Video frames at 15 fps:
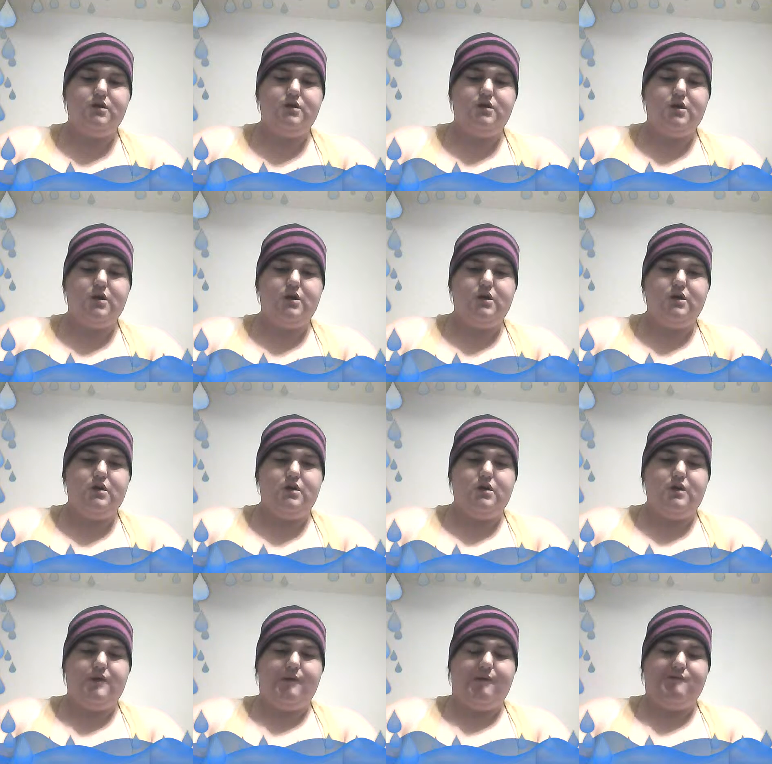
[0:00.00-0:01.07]

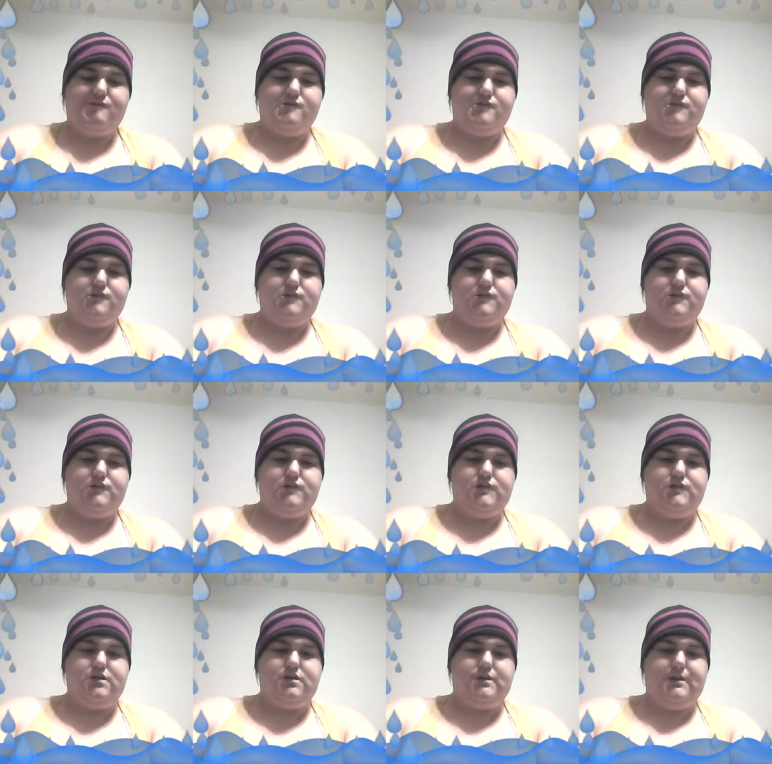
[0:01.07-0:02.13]

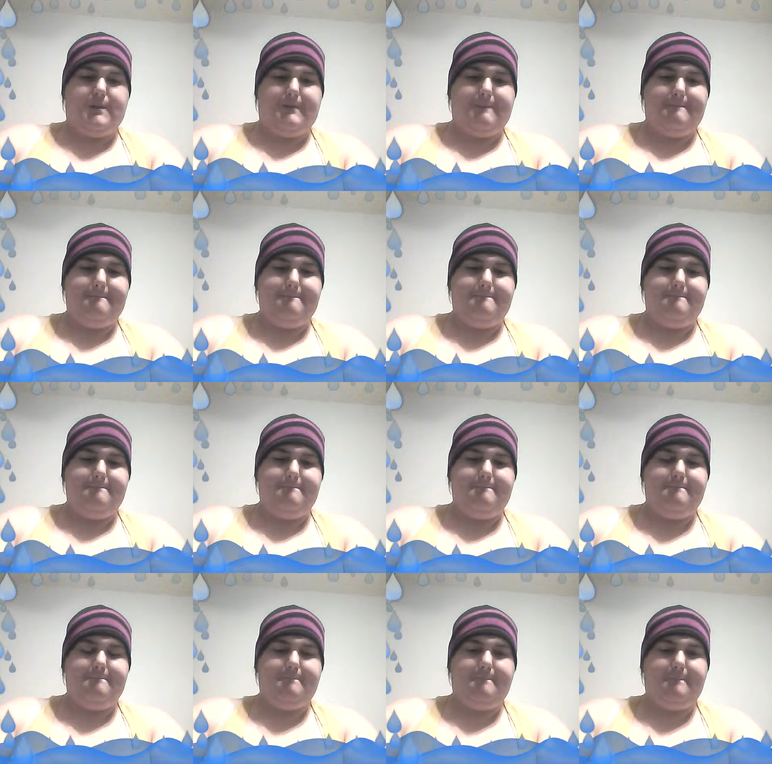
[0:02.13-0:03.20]

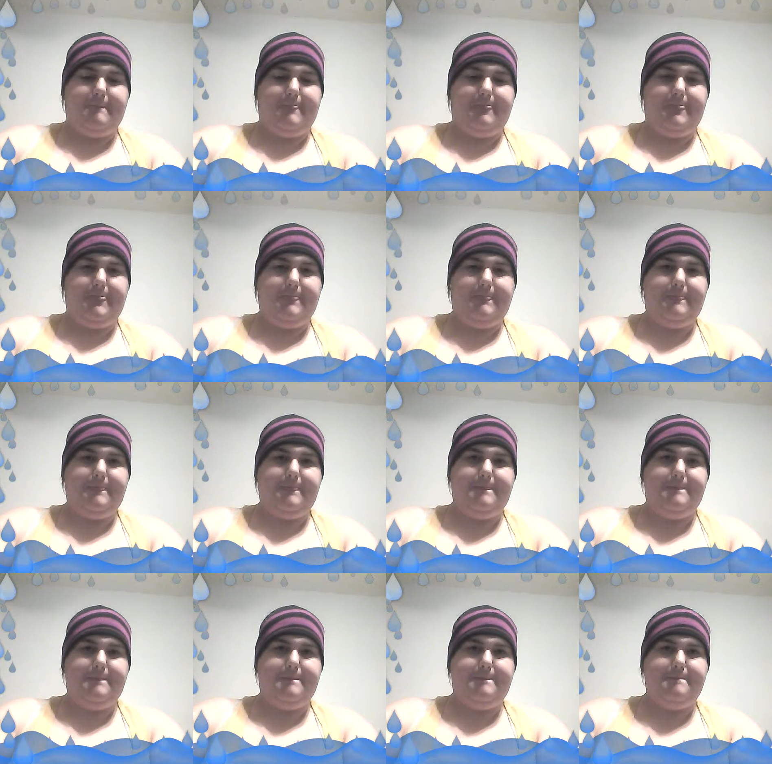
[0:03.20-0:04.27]
(silence)